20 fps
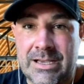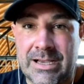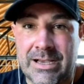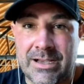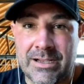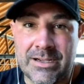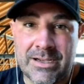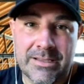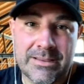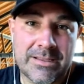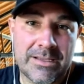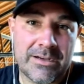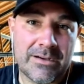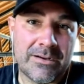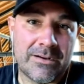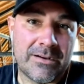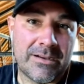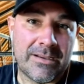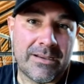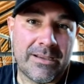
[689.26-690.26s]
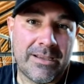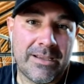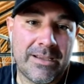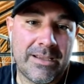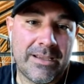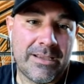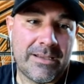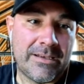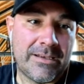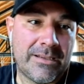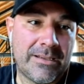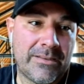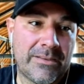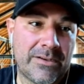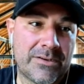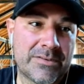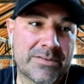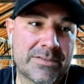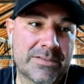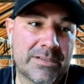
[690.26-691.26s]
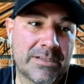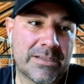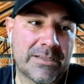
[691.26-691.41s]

I got there, and there's